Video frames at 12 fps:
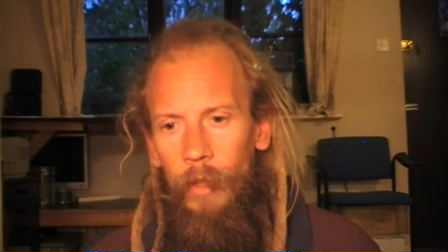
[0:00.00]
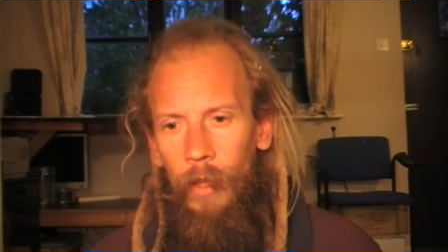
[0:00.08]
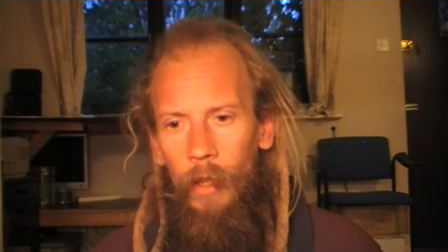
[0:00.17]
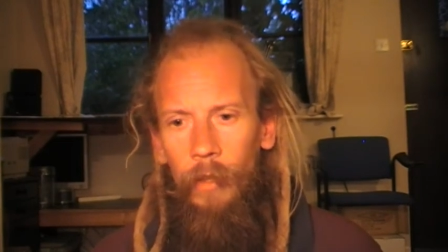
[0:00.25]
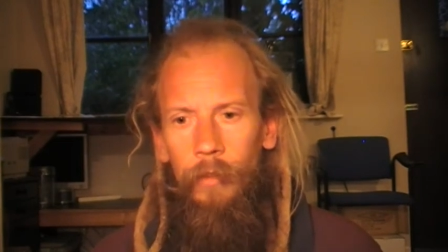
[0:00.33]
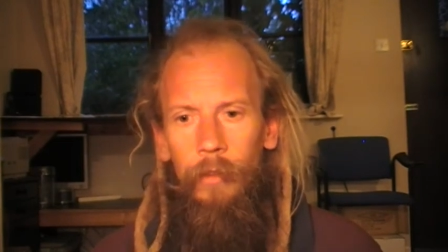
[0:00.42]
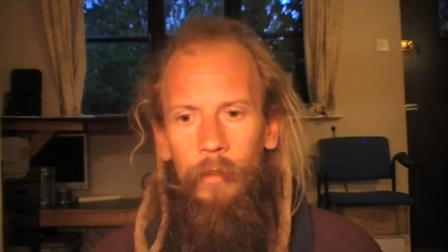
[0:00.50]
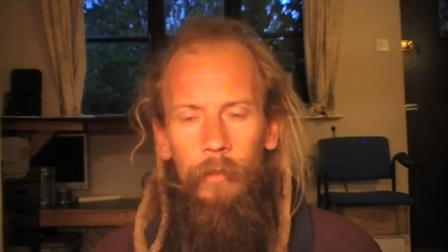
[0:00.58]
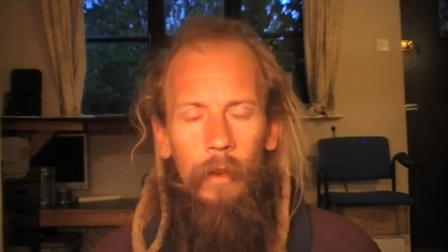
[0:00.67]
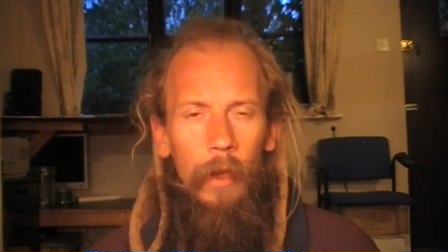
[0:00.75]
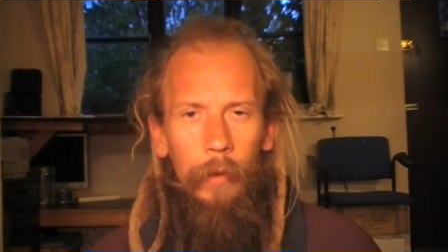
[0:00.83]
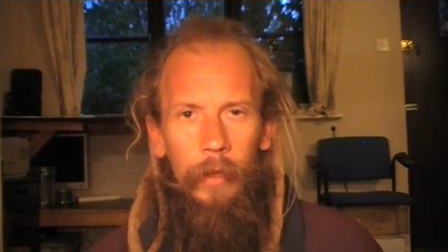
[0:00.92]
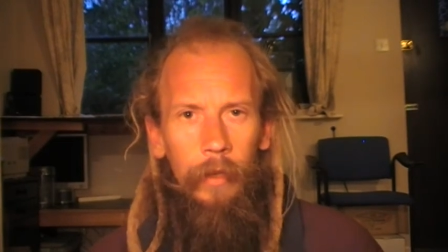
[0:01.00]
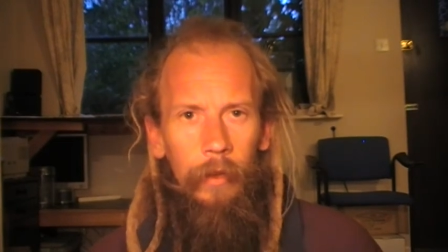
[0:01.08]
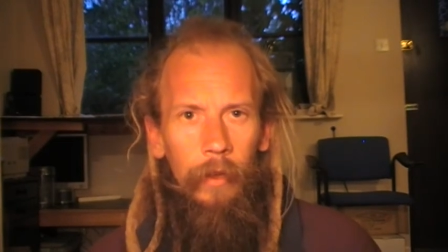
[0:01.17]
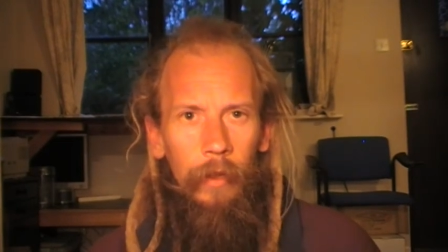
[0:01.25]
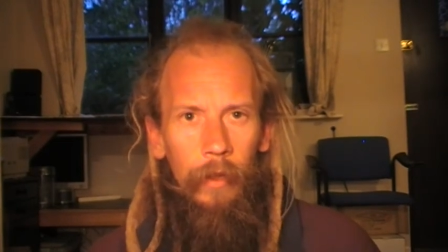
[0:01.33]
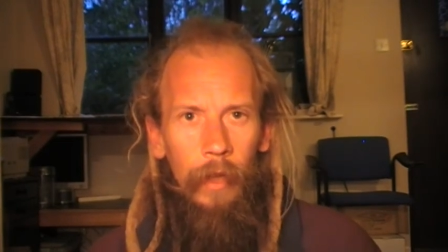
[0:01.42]
and knowing
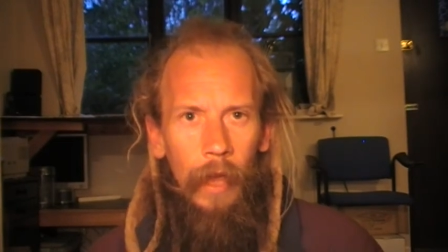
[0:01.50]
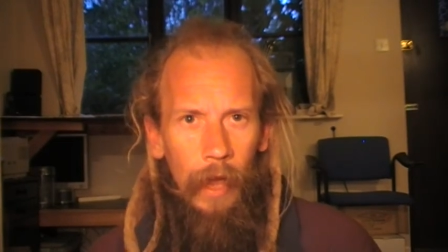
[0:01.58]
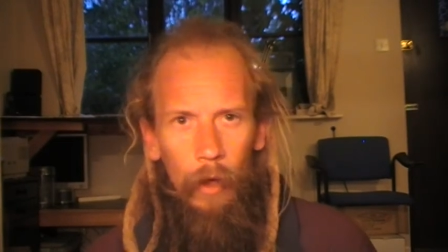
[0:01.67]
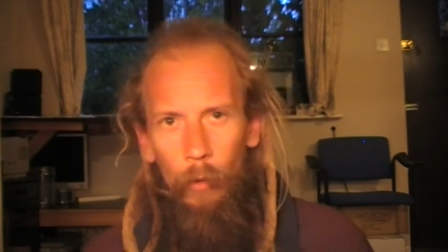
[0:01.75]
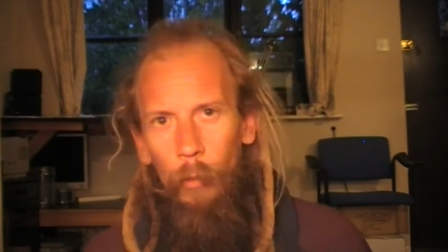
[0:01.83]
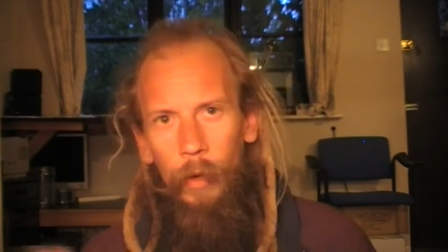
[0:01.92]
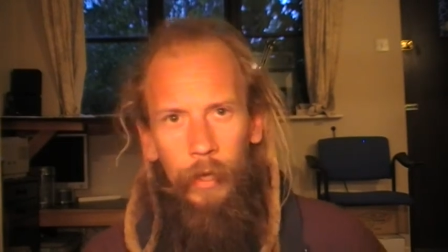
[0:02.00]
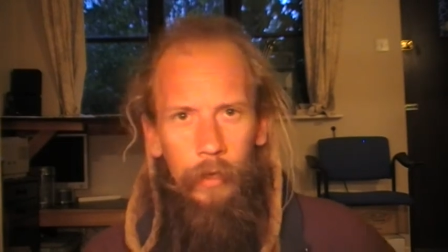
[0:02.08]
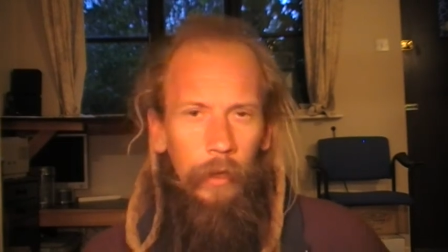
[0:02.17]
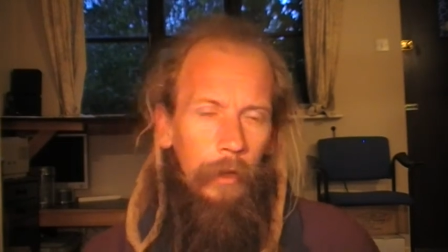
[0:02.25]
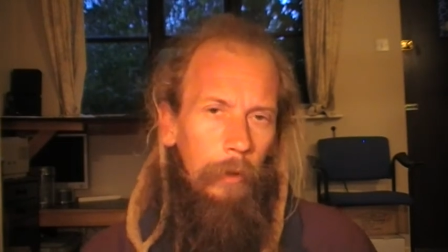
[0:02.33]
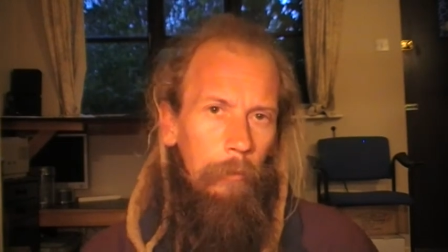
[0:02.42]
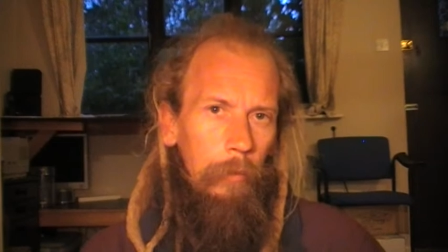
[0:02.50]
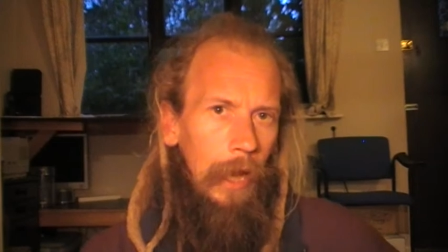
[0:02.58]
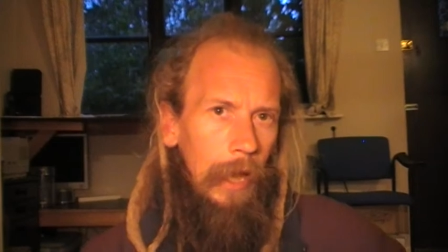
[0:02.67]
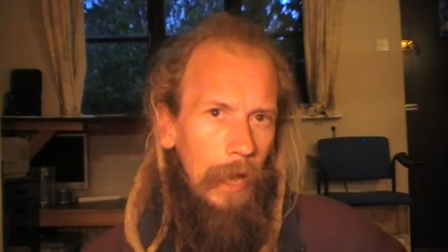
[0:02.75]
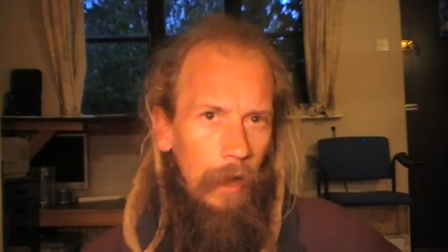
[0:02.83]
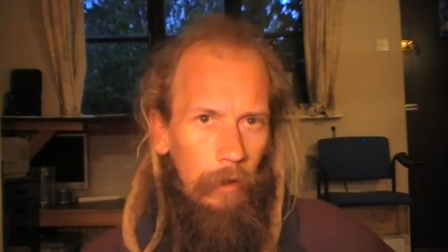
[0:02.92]
how we're going to
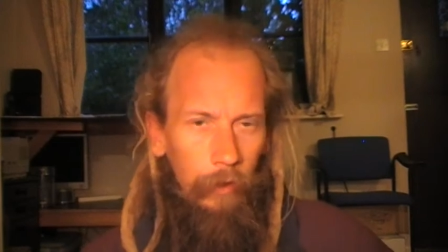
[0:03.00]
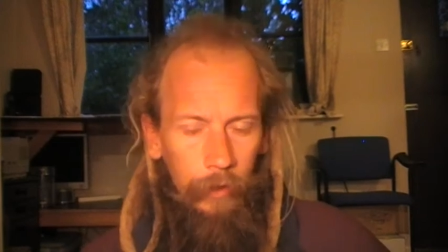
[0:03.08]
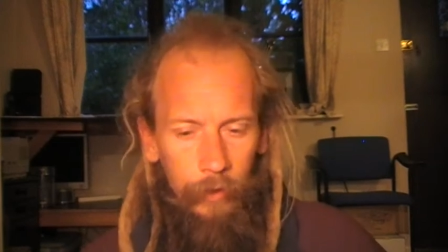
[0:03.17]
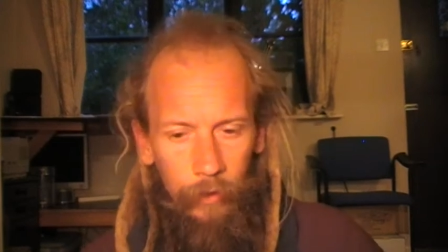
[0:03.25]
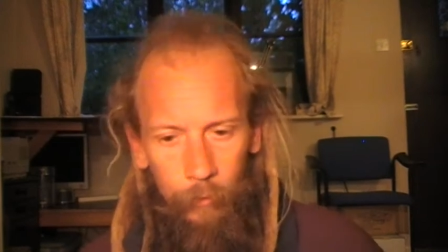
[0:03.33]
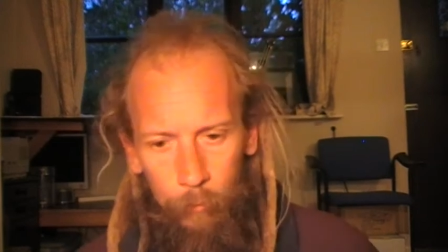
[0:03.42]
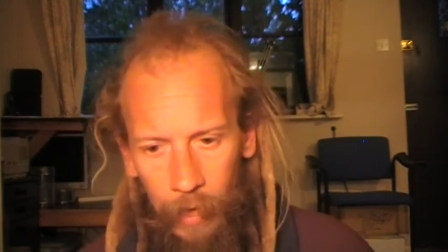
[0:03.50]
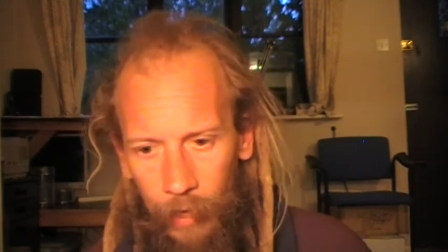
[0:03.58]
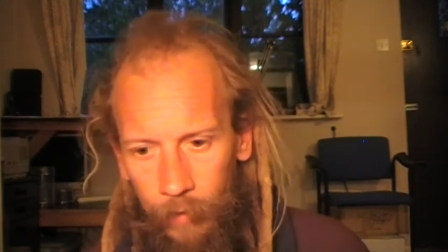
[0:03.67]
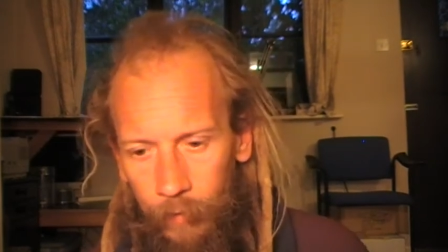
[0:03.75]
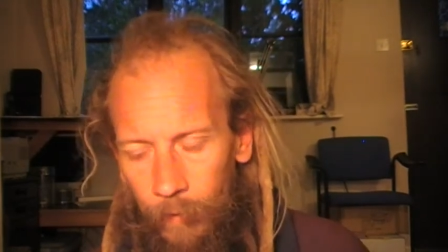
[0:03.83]
play out in this plan.